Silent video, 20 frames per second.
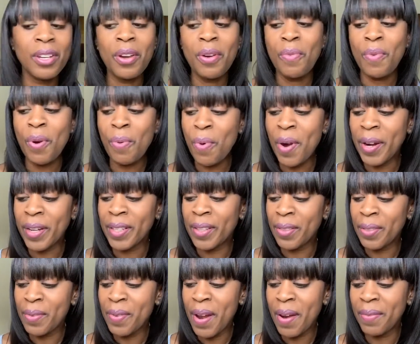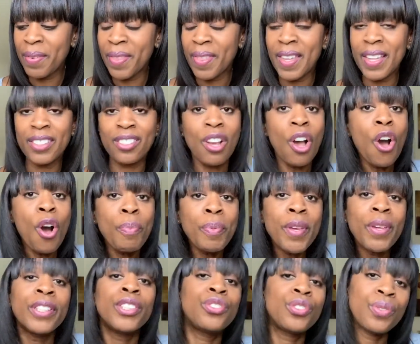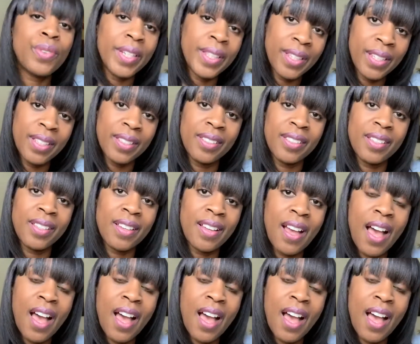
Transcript: we're working through everything. So I hope you enjoyed this.